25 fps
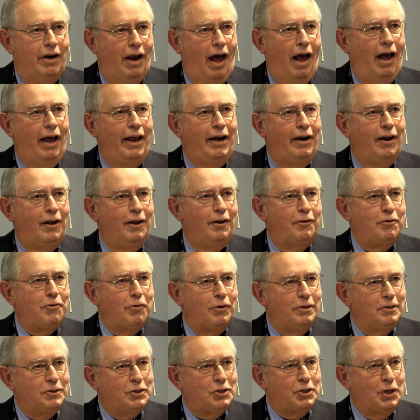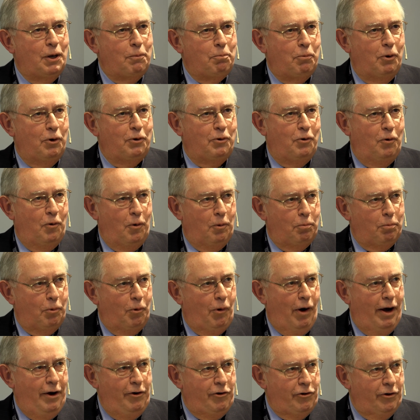900 separate
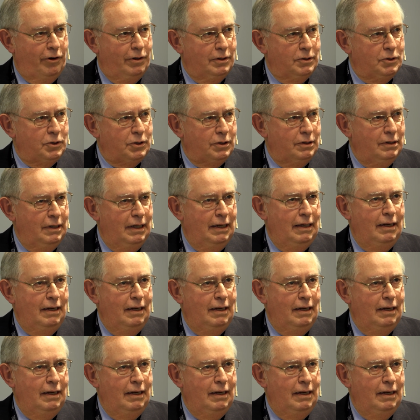corporations